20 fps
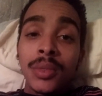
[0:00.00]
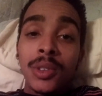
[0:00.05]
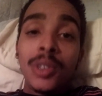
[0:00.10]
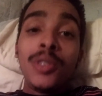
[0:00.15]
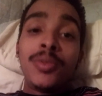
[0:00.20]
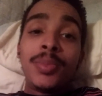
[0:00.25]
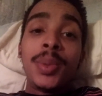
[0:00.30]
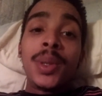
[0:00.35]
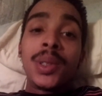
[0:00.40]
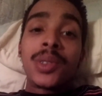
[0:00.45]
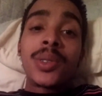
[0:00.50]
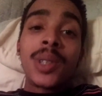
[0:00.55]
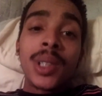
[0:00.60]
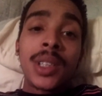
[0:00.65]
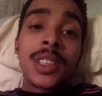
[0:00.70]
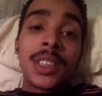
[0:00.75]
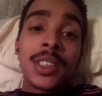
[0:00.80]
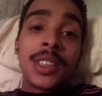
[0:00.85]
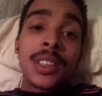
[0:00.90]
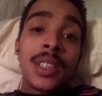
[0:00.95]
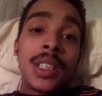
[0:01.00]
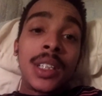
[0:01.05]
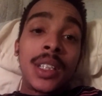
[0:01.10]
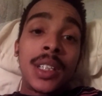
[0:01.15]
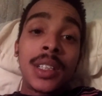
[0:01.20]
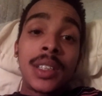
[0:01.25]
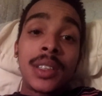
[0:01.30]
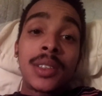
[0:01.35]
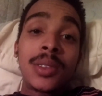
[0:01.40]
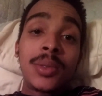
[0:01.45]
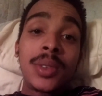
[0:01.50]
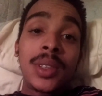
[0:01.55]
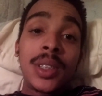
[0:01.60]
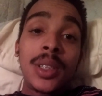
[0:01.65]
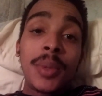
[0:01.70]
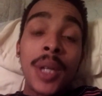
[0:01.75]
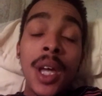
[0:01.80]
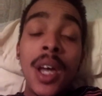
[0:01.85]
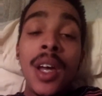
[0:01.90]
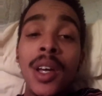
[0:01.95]
You've been tricked into thinking too
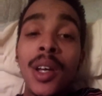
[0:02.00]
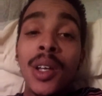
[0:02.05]
deep.